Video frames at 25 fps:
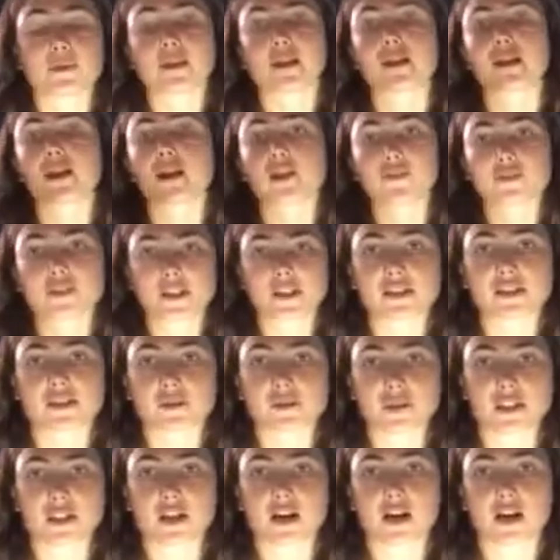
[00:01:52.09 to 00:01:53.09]
and then
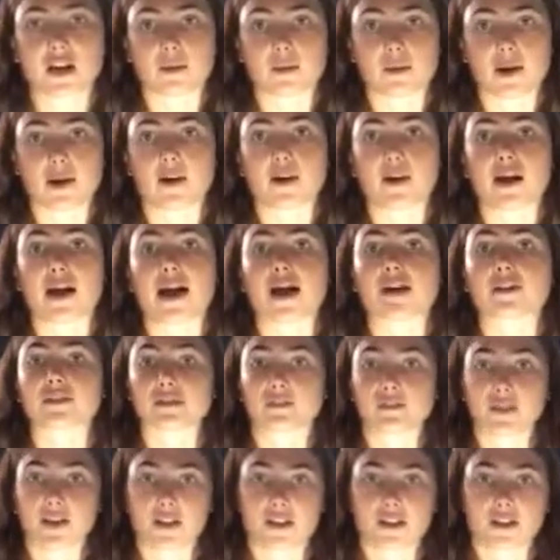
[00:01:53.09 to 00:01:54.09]
obviously we talk about how
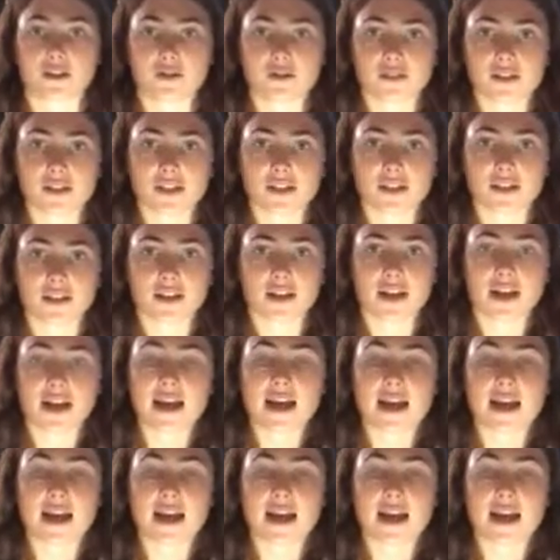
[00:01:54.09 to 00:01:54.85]
Smetana used it.